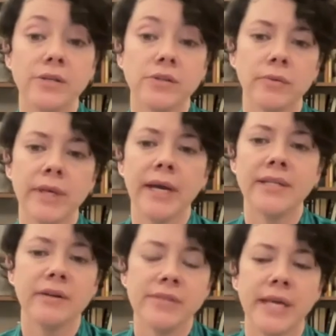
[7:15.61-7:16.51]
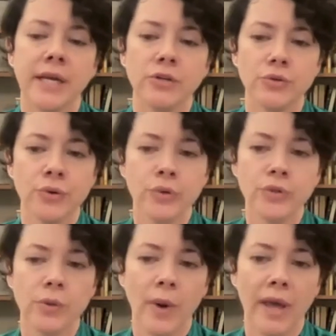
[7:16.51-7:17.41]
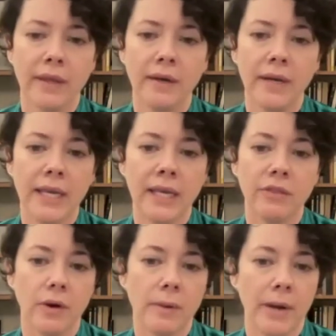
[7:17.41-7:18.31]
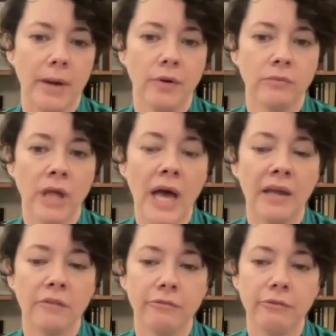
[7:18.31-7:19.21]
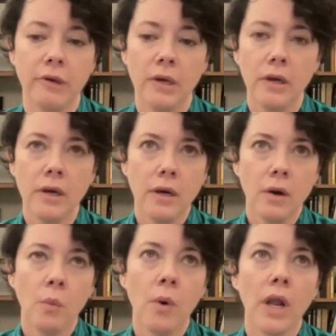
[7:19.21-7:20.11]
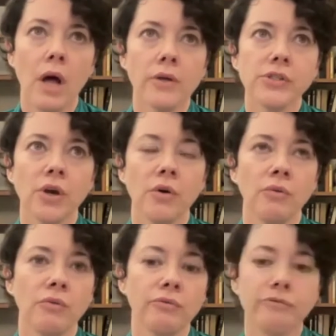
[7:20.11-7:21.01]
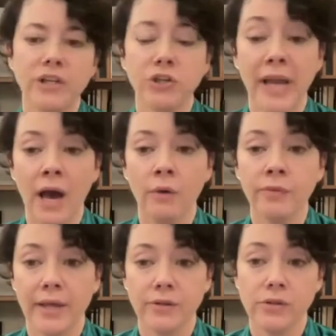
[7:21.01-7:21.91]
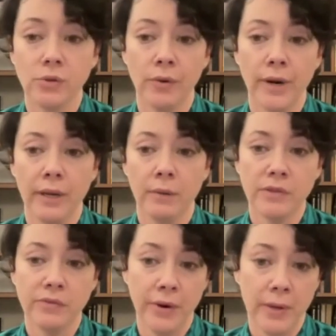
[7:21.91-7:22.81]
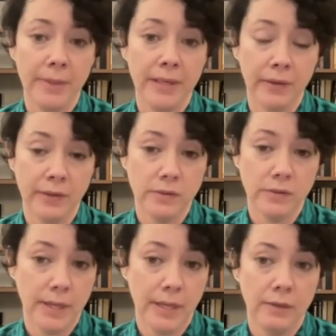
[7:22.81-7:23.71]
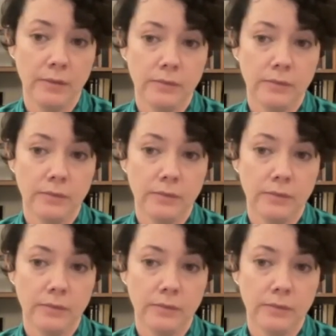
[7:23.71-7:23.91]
So the idea of staying true to the way that Niki thought about her own life while also fleshing out that story was very appealing to me.